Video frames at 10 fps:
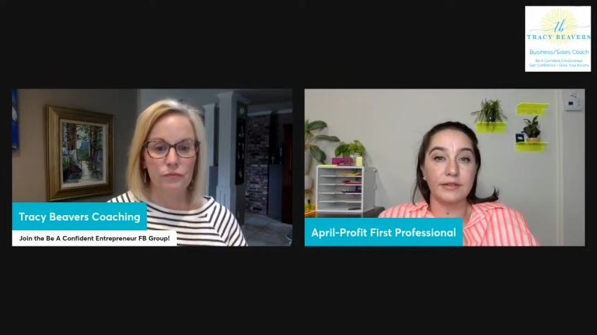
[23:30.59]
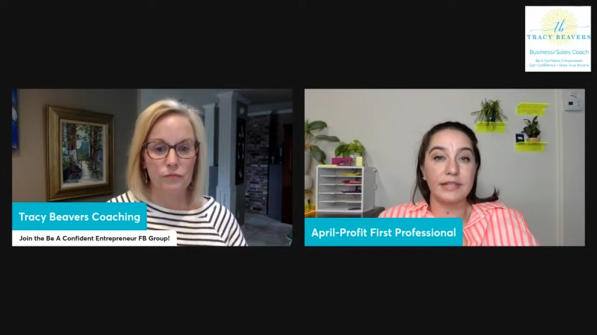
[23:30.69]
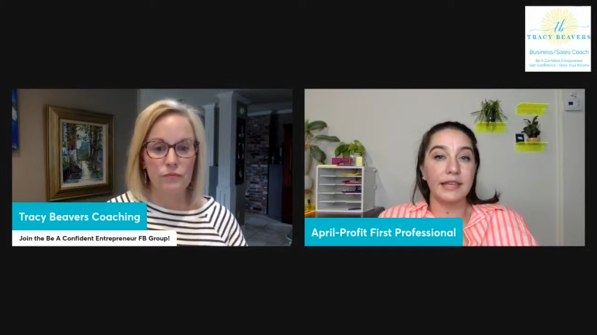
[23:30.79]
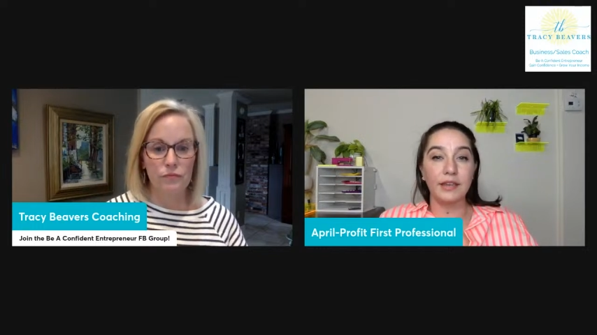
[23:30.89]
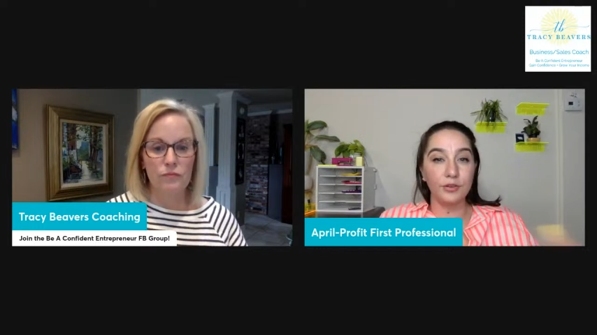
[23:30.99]
Speaker 1: I
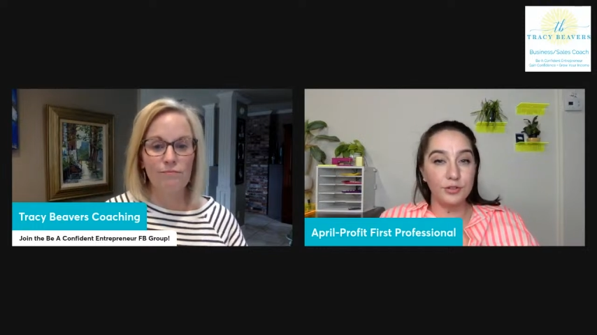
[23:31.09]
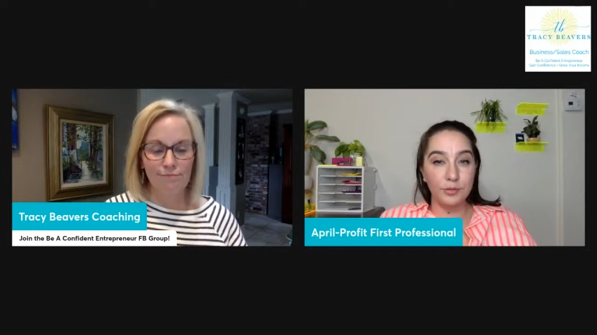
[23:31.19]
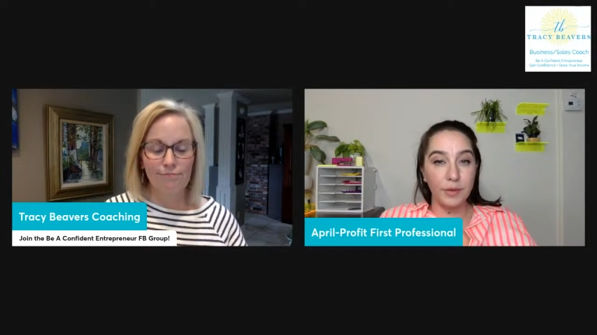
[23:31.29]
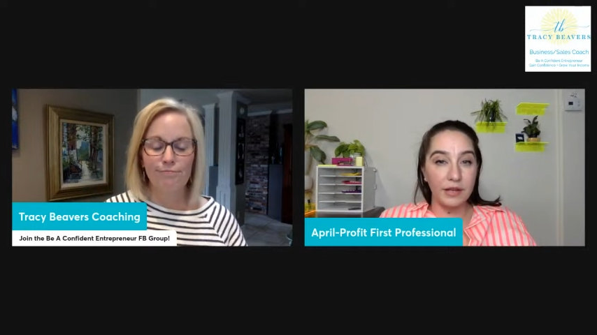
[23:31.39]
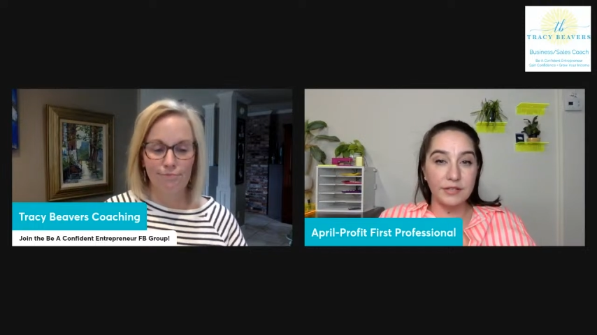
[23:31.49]
was like, here's
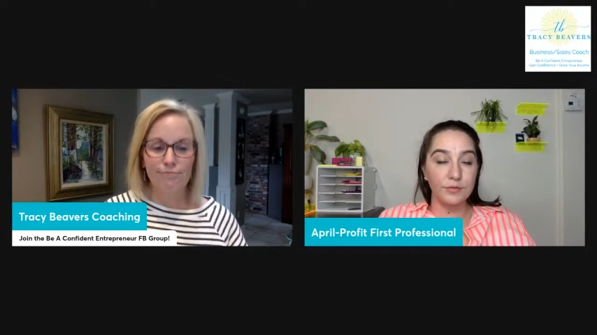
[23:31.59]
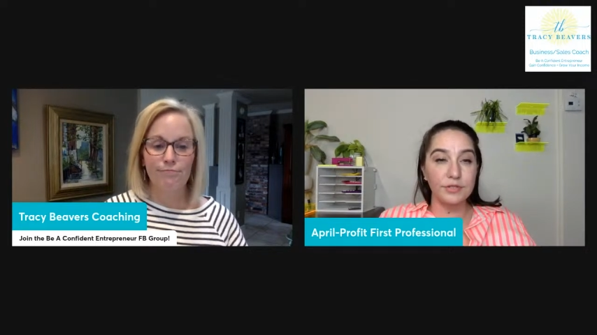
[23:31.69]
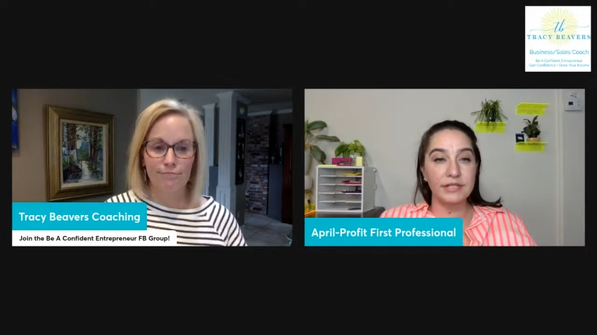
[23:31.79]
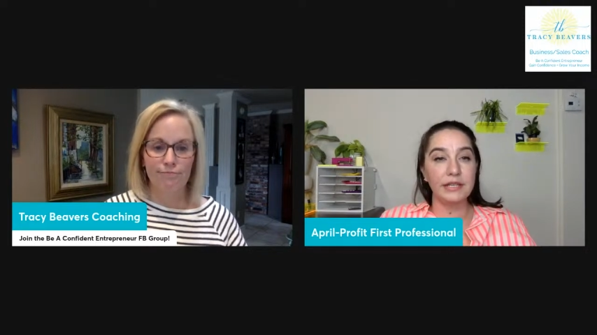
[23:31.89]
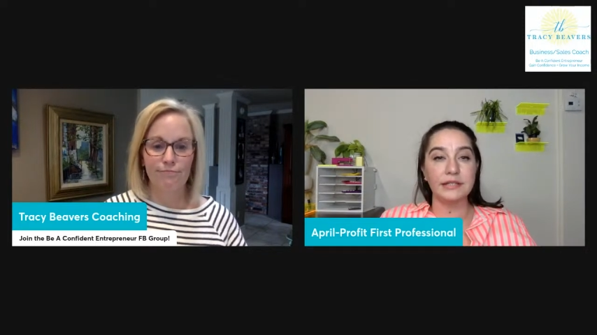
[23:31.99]
your box of
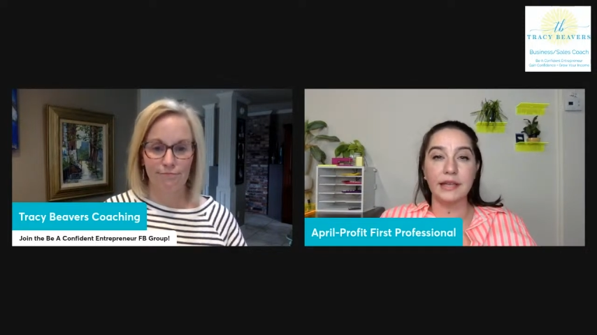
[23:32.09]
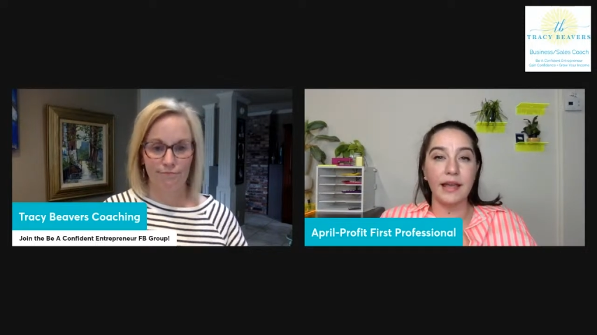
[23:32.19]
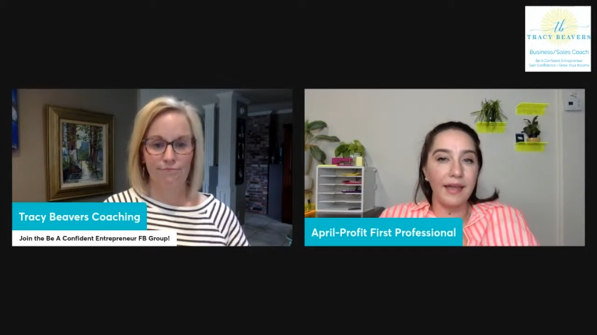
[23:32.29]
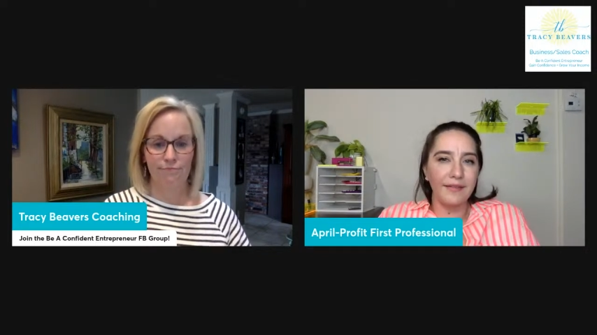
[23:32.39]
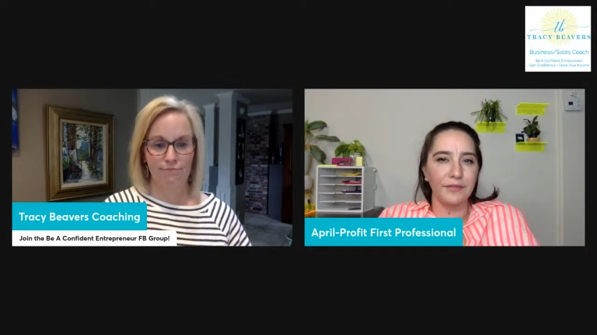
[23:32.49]
receipts.
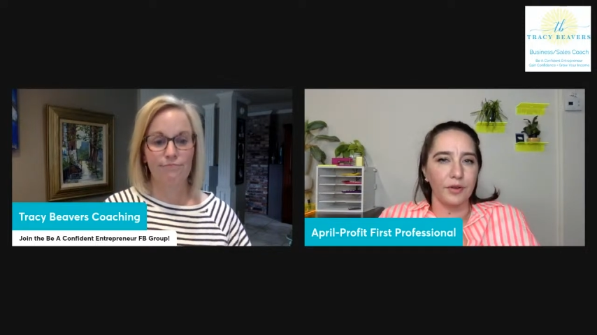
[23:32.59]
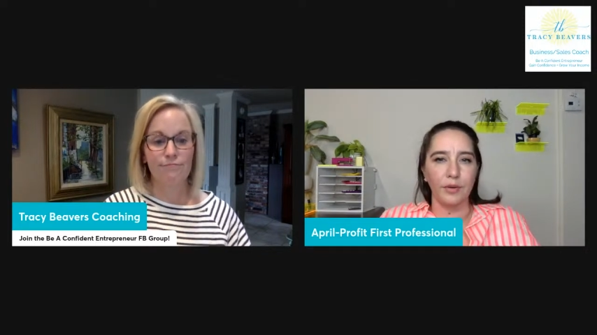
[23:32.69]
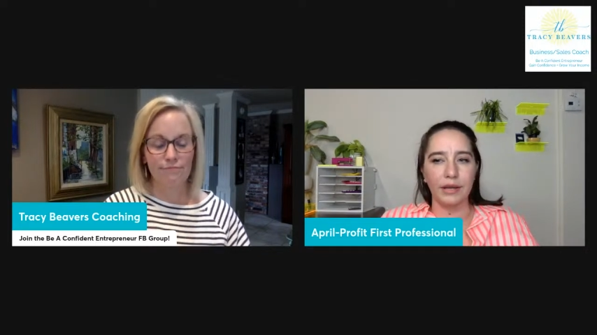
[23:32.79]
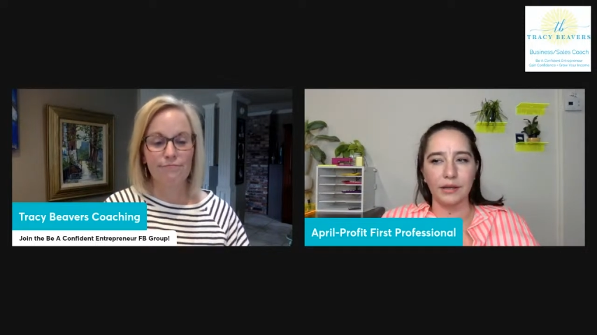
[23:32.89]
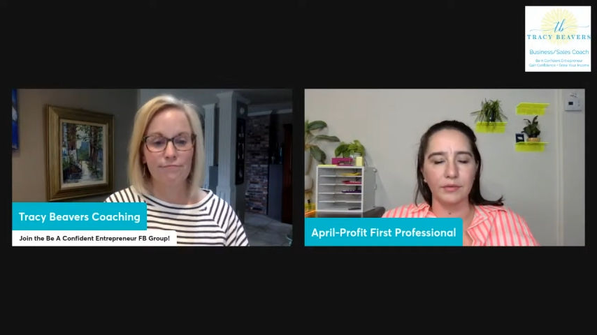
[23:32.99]
Like I have
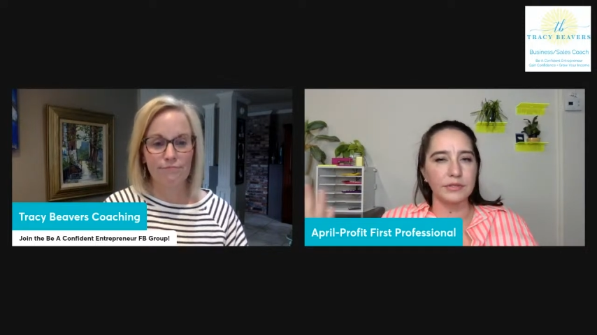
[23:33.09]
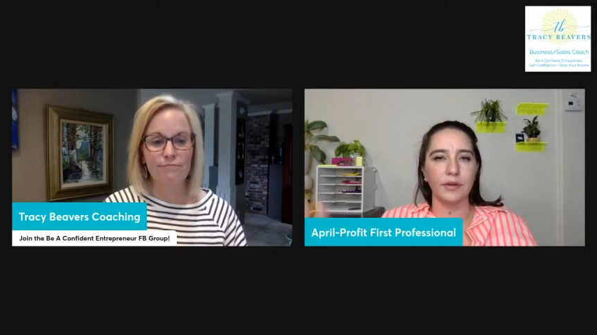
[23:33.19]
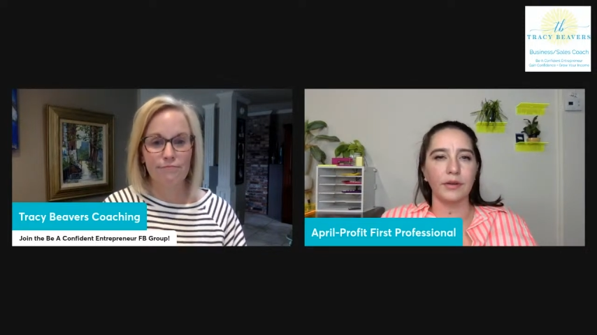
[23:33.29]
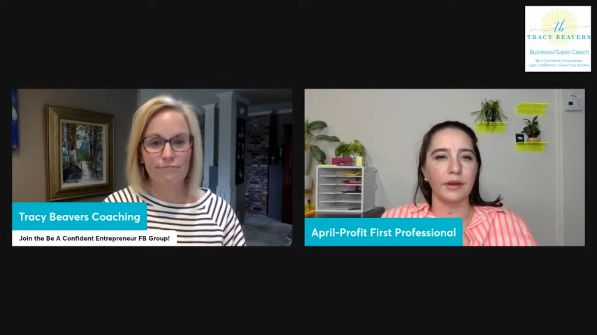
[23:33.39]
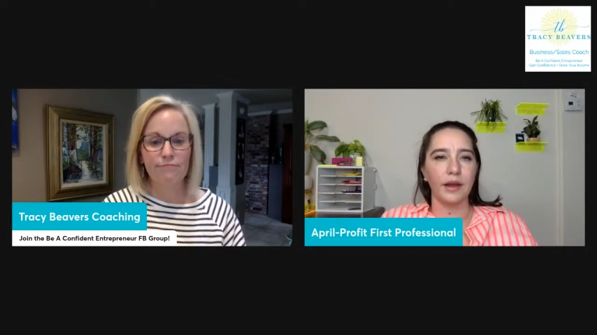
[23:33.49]
no idea what's
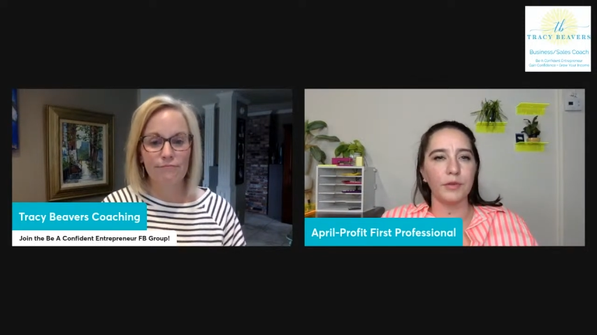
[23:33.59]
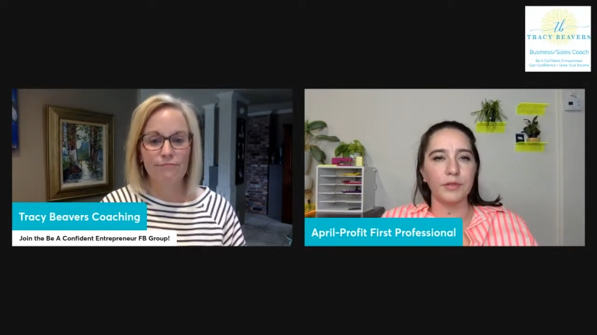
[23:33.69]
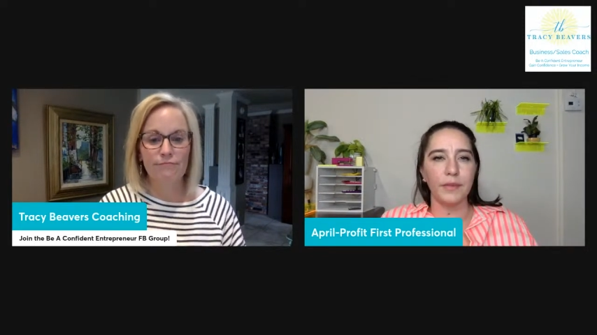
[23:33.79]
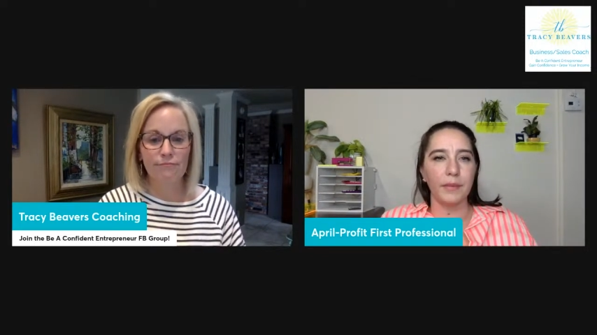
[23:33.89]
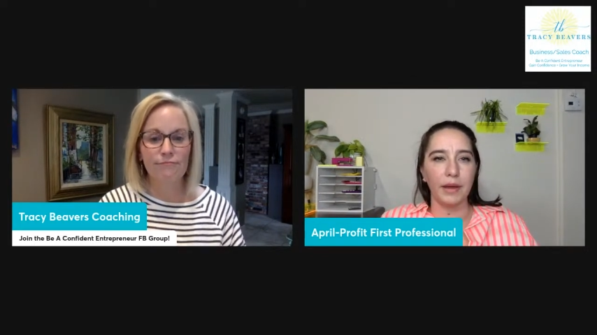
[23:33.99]
going on
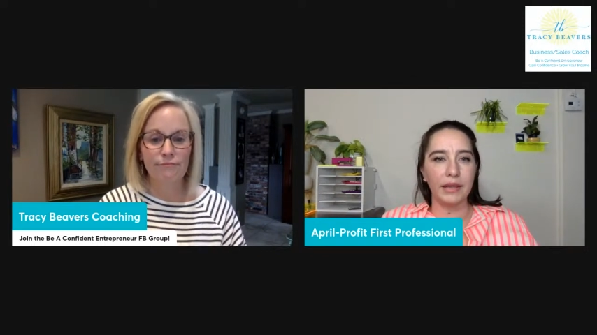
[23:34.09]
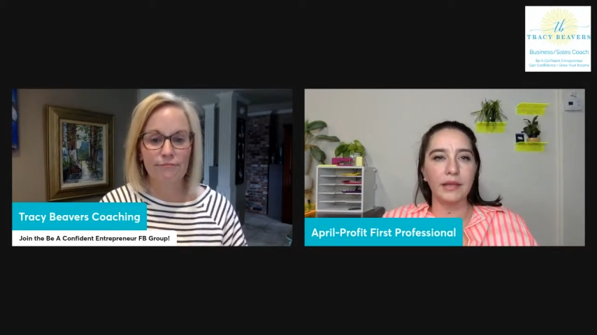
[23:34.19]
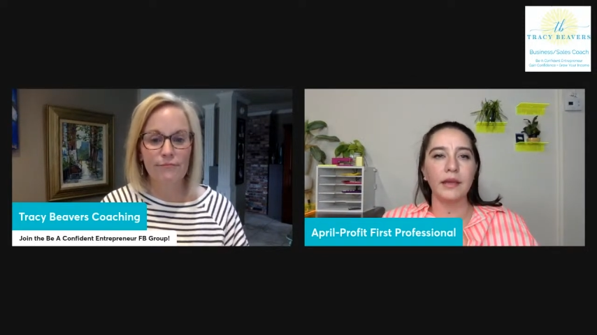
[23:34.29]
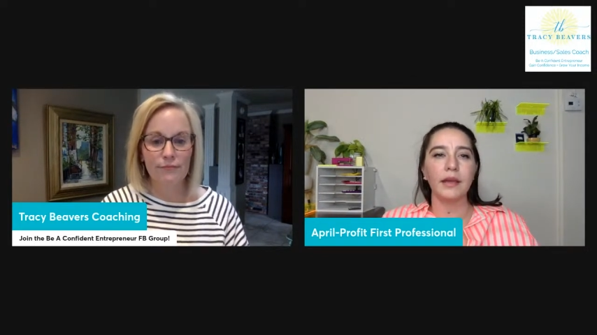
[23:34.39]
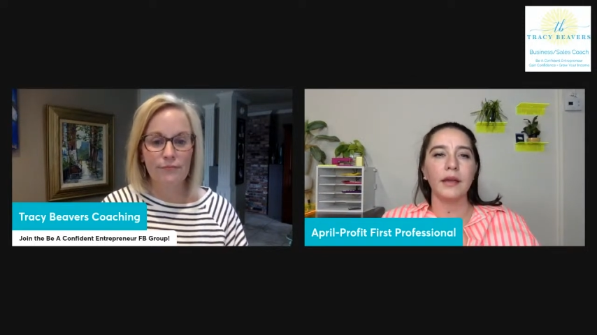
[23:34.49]
with my
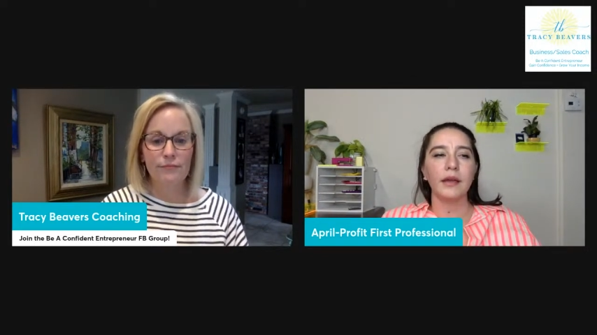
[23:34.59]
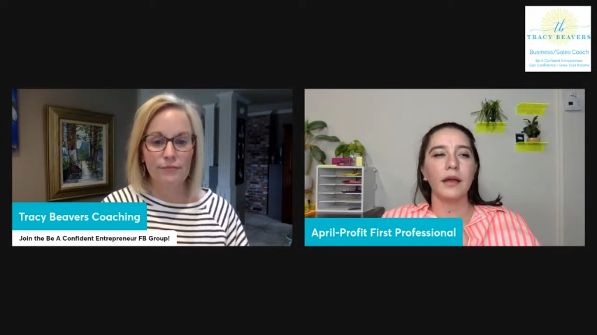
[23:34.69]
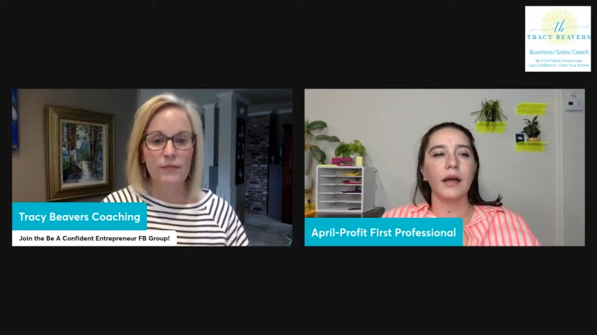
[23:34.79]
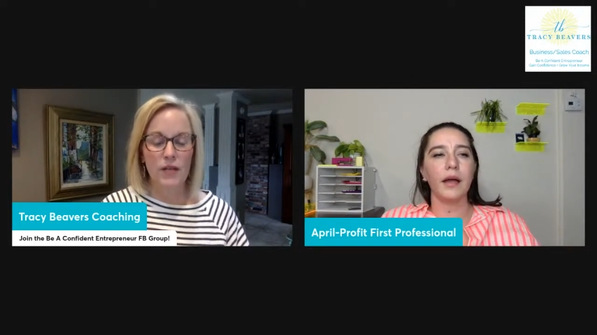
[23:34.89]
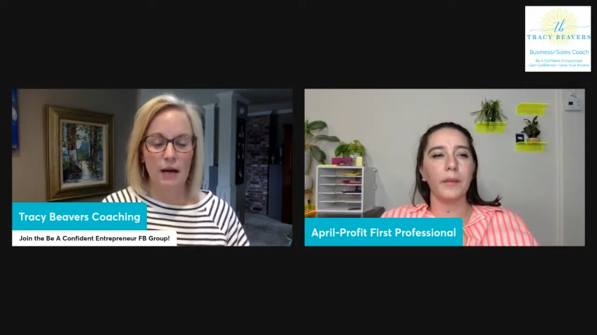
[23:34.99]
money.
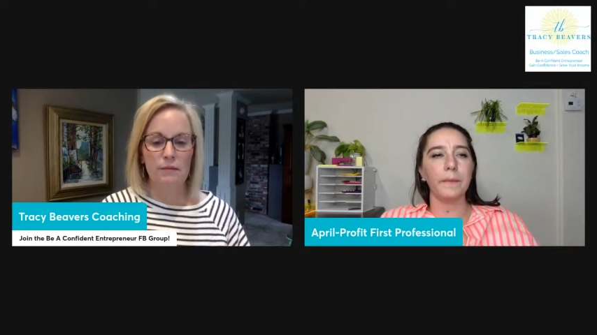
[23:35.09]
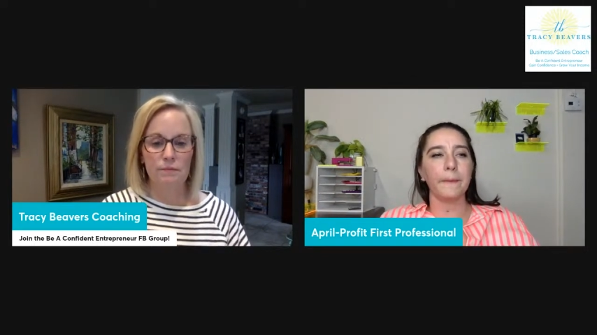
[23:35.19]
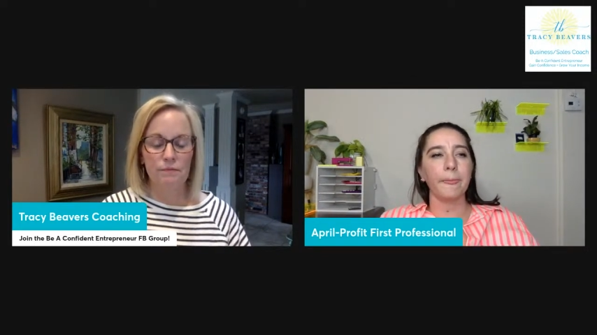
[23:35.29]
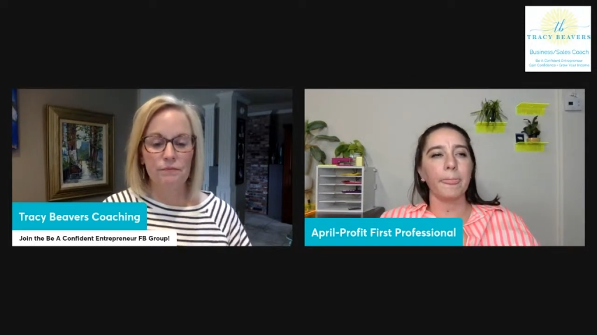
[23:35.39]
Um, yeah